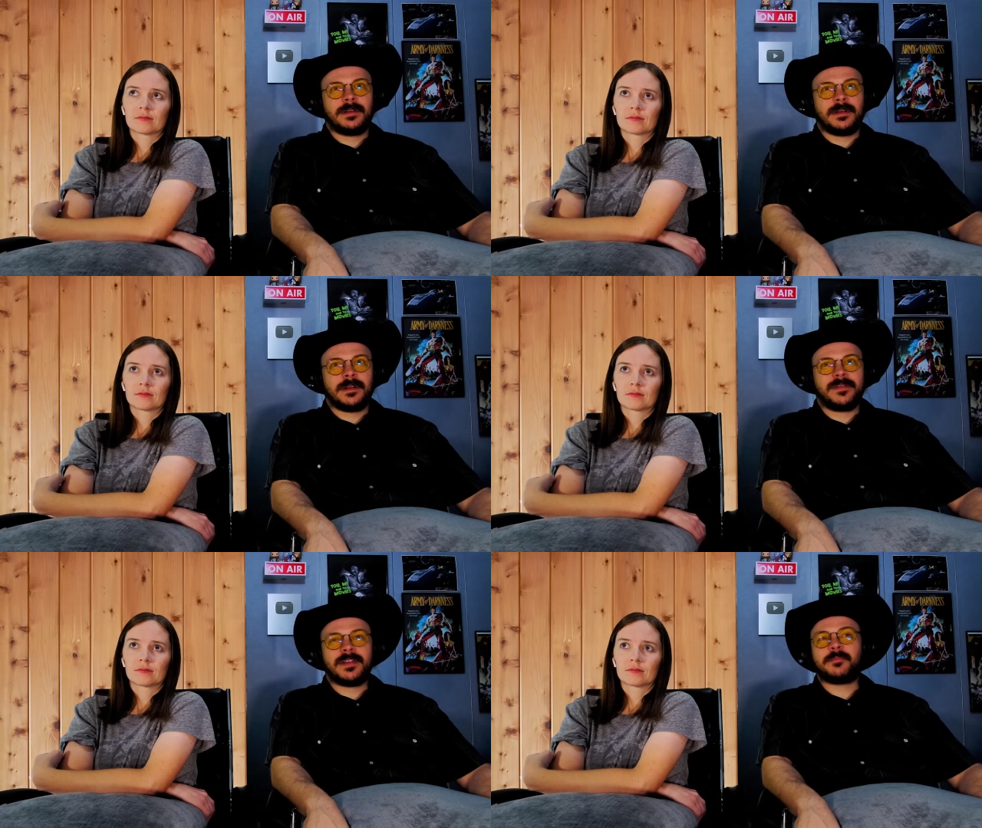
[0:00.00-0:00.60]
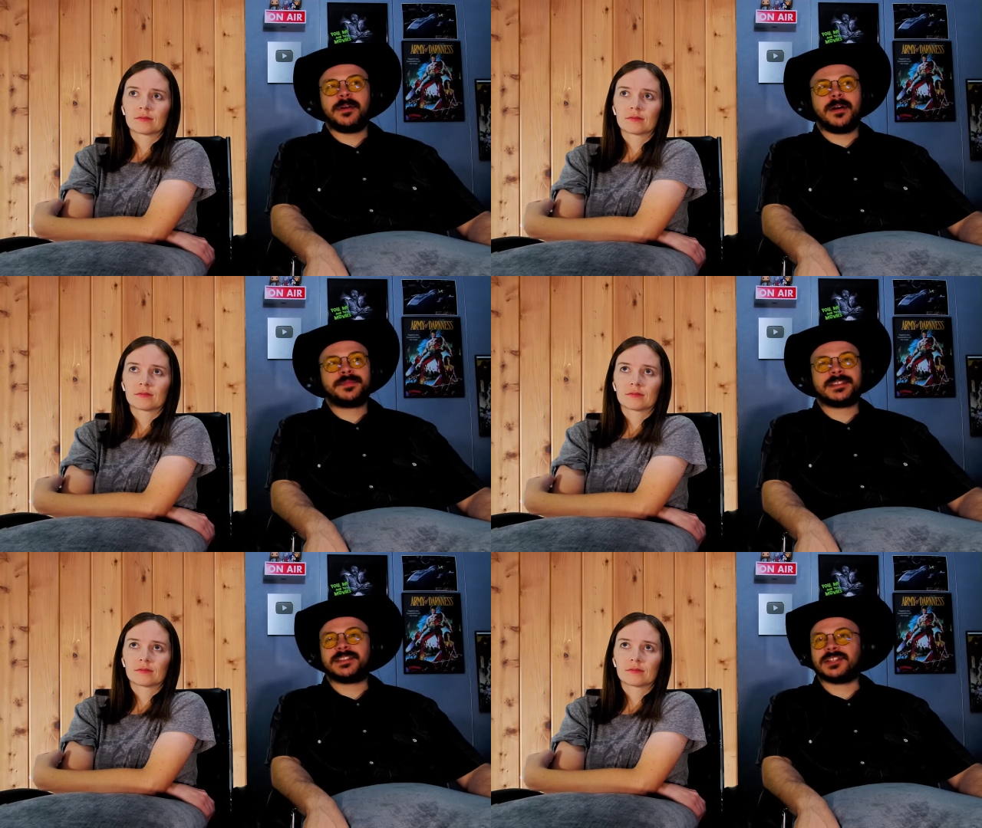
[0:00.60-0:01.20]
Speaker 1: I feel like Bubs
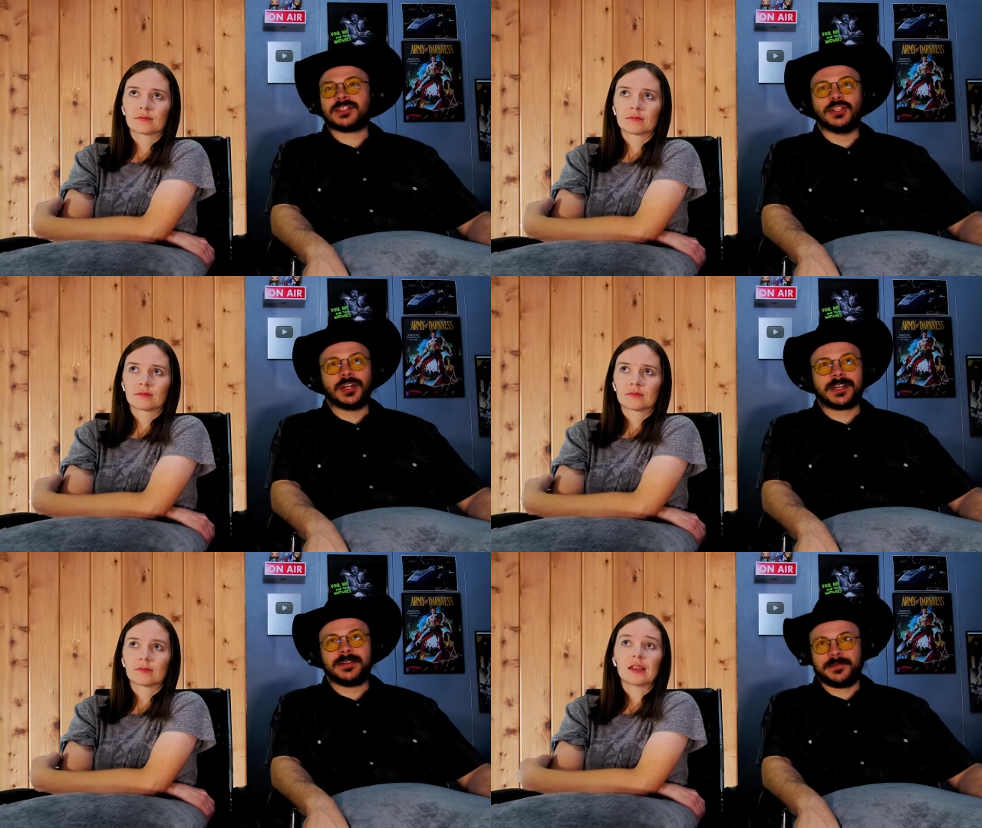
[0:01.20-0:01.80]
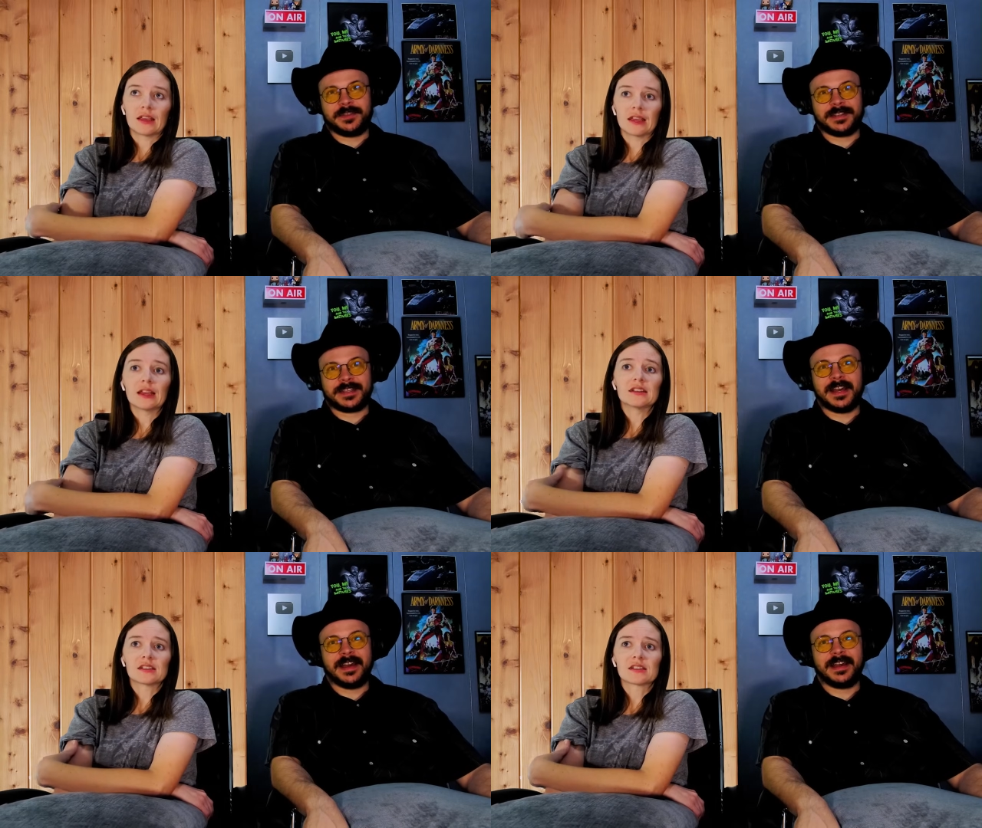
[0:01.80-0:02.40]
is just looking for this he
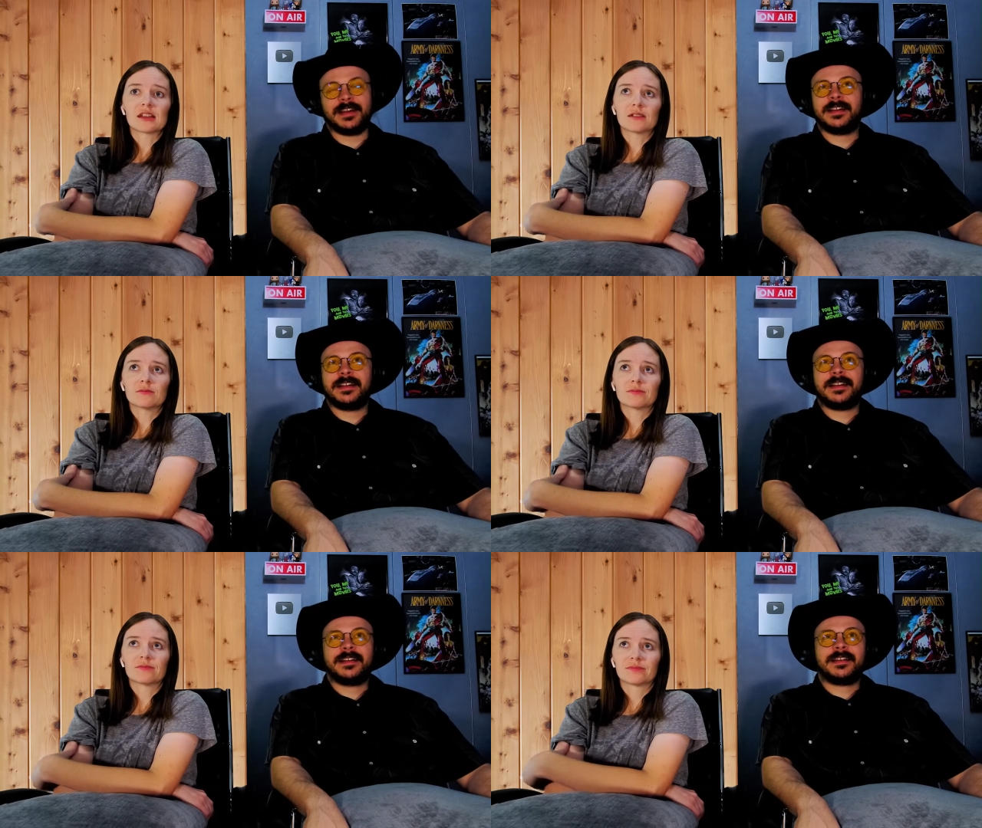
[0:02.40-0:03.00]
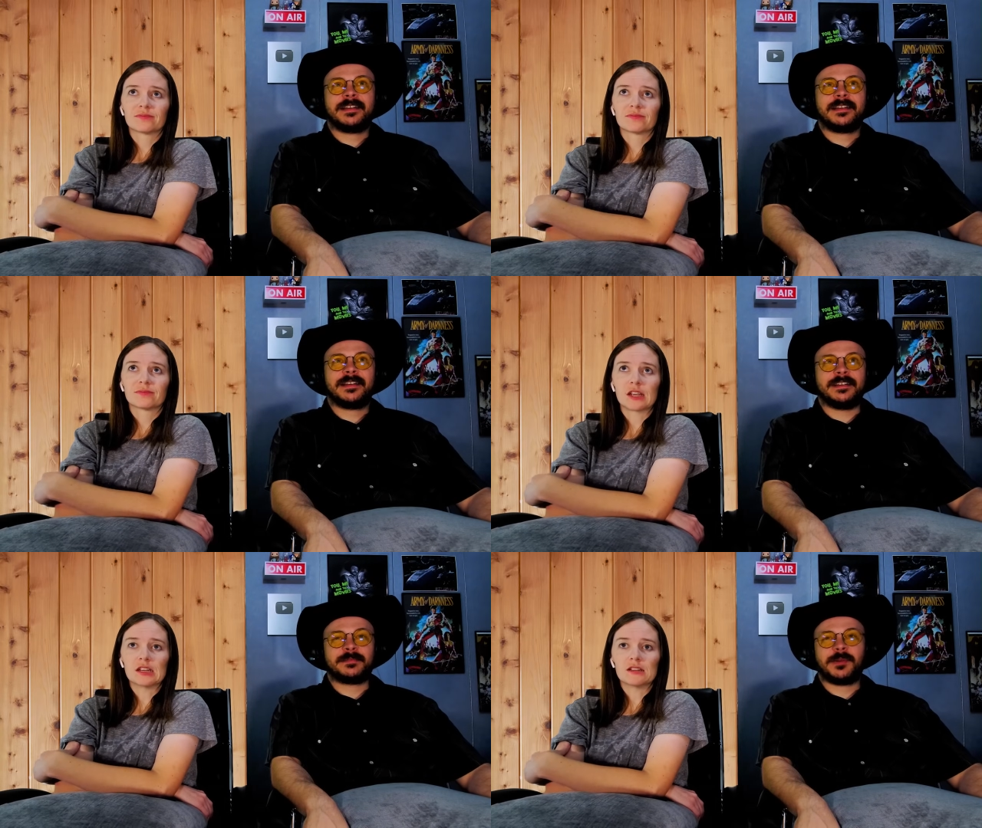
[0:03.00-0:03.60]
guy. He is, yeah.
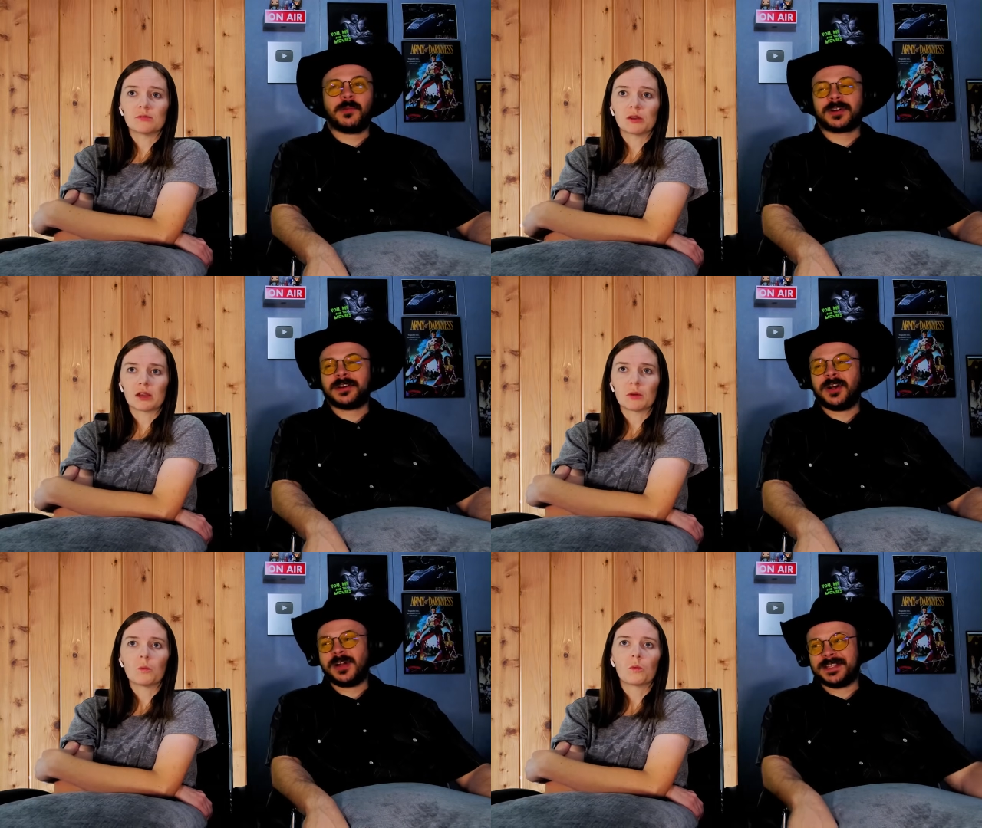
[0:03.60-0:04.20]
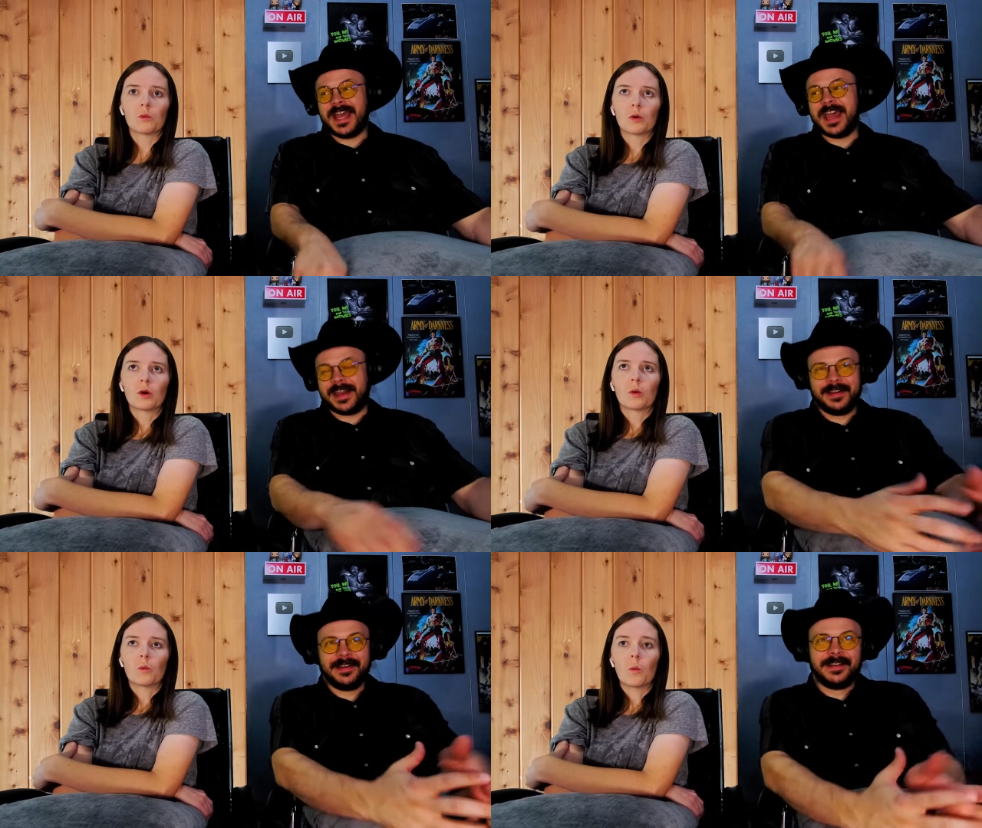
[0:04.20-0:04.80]
He's been working all
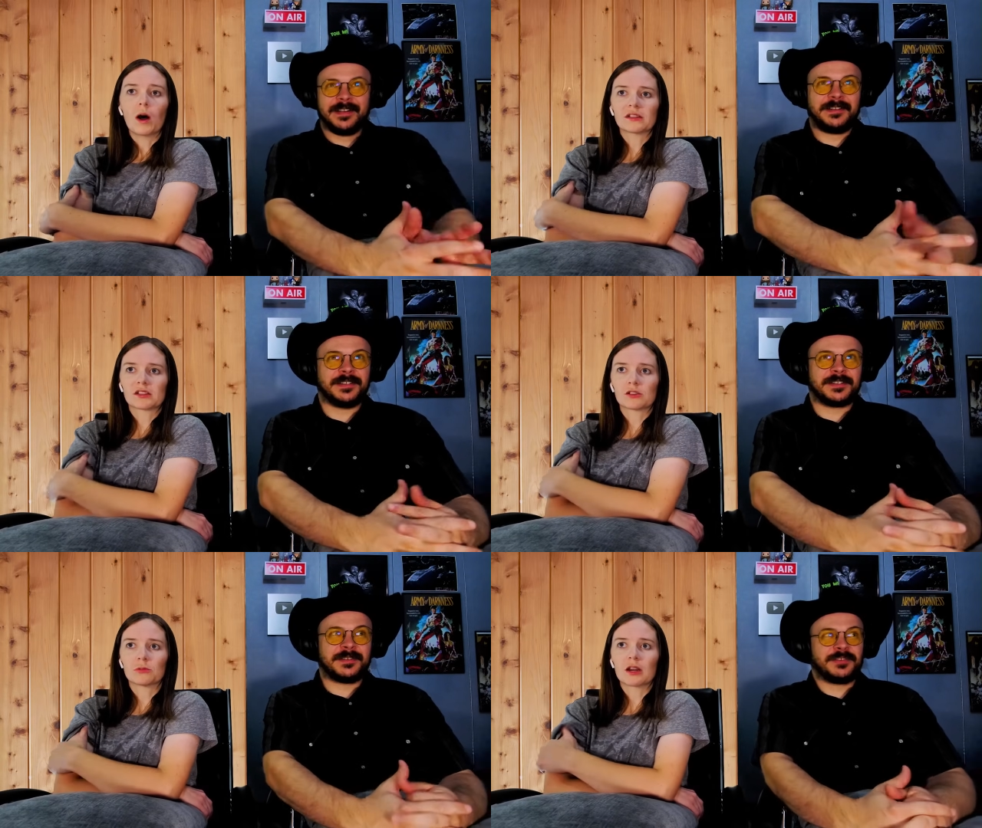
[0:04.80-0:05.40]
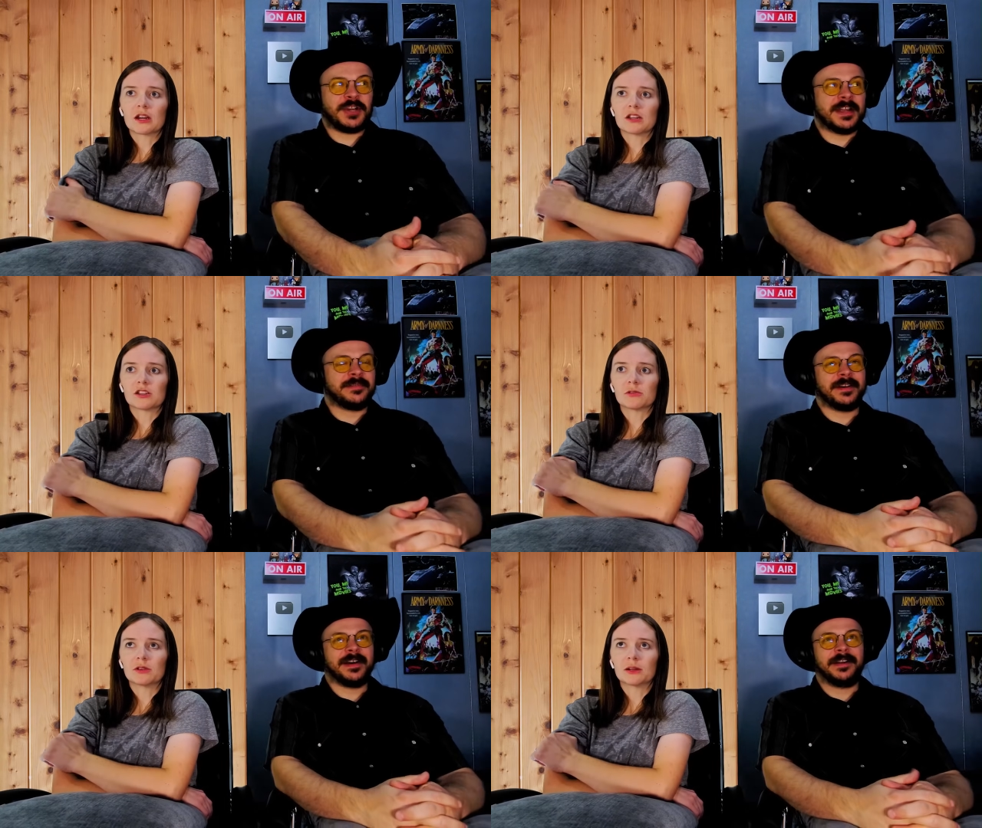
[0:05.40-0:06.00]
day. Wants just to run trying into
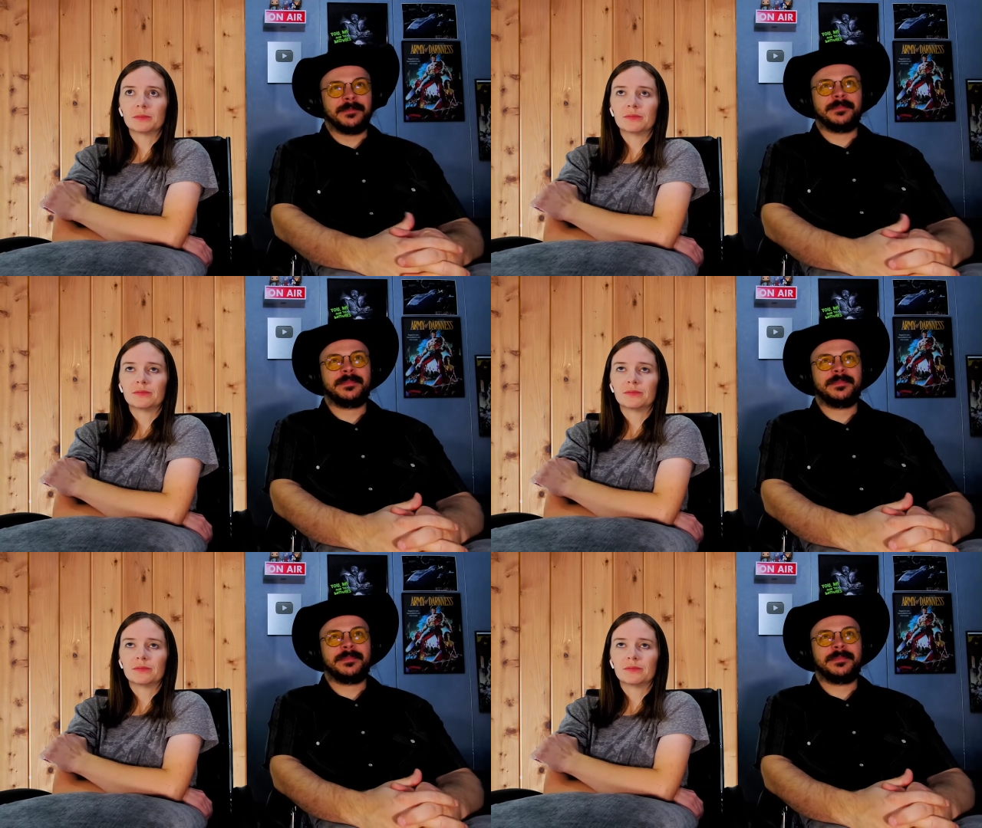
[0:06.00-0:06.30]
to find him. him.